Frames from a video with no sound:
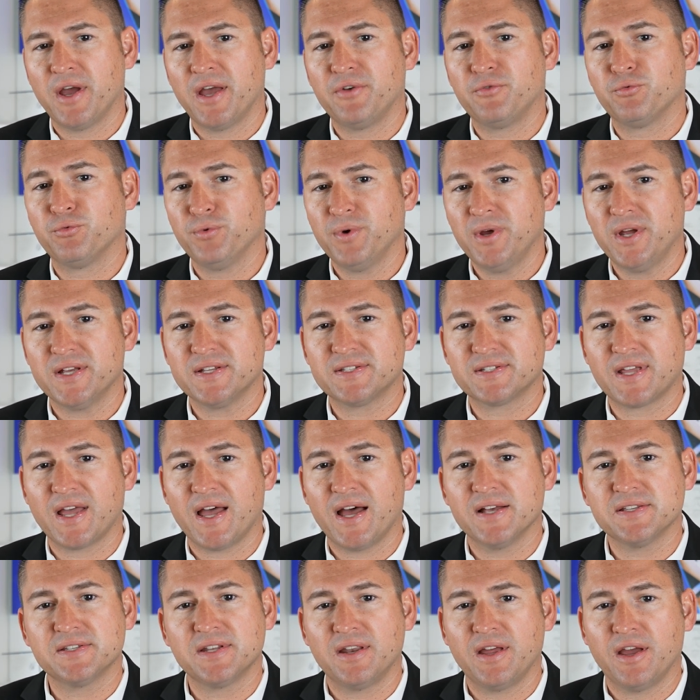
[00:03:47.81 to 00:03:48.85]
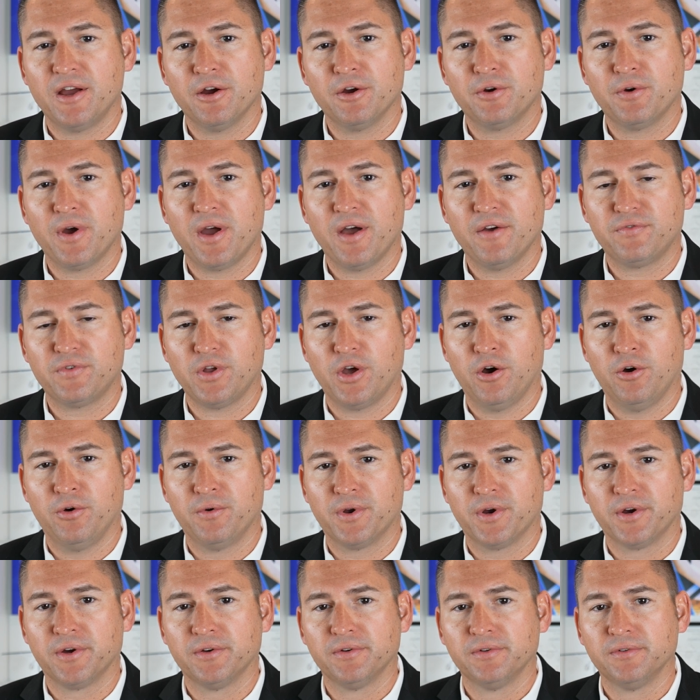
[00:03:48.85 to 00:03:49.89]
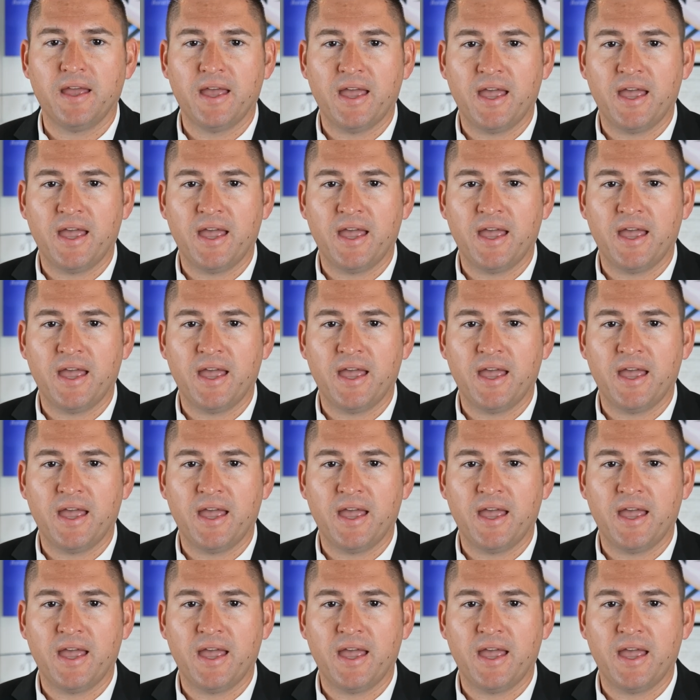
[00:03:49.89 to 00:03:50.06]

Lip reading: and risk as an aircraft owner.